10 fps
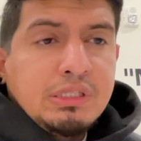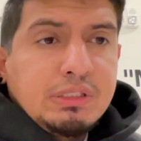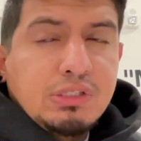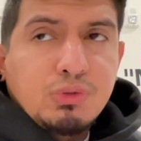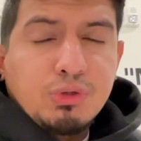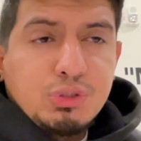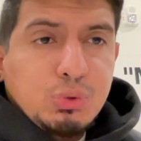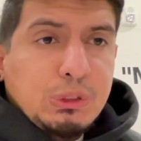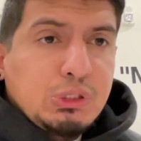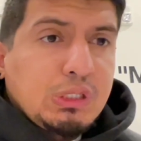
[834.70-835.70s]
Discord
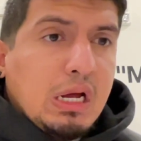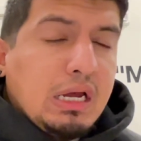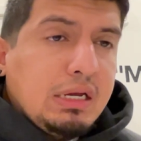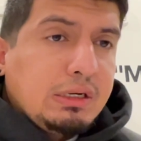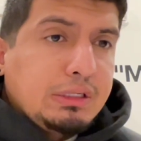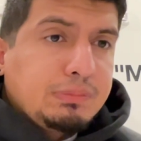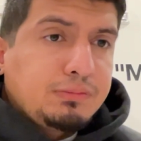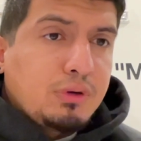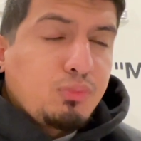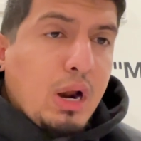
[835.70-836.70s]
screenshot
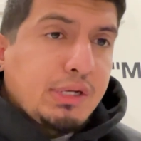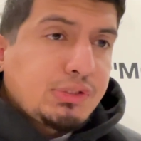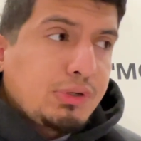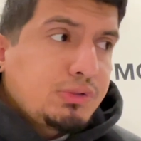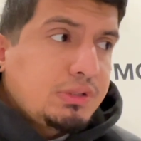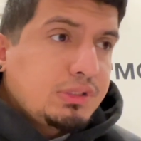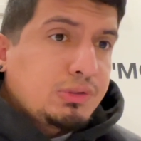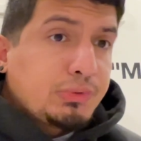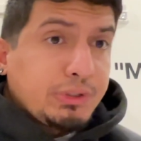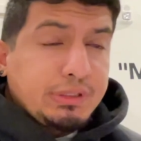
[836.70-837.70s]
from Roscoe's
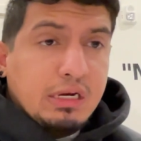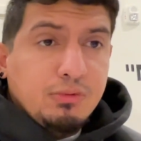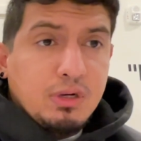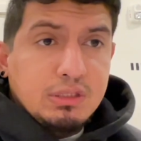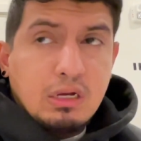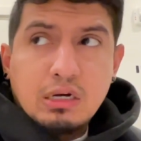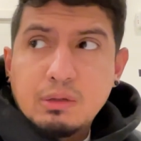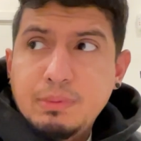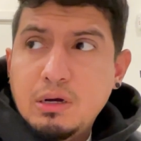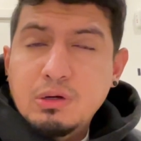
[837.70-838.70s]
Discord that I want to talk
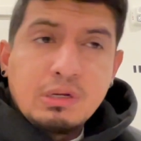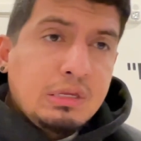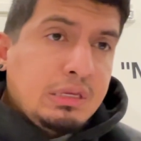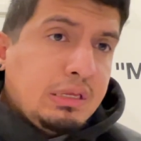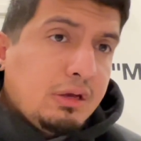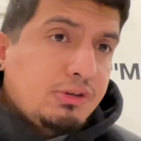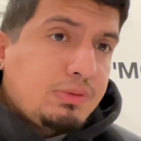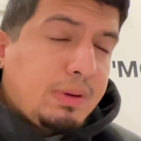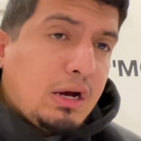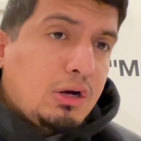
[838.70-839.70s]
about. It was
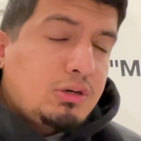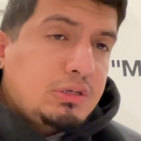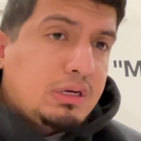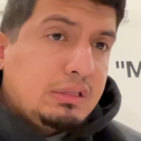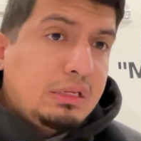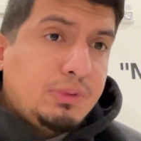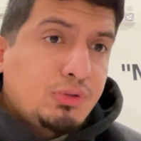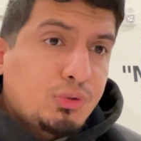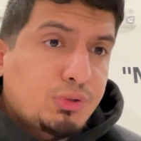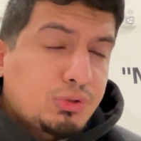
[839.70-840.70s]
about limit
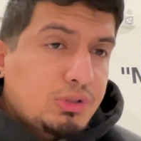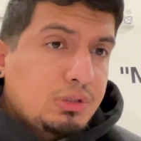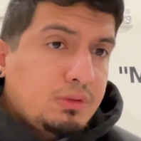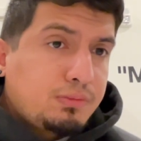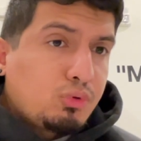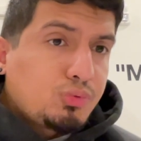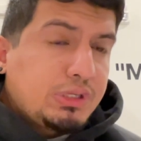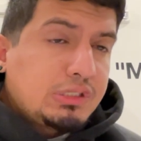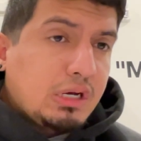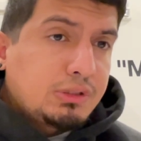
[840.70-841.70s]
orders for
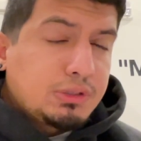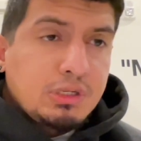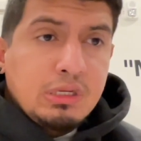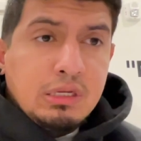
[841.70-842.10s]
resellers,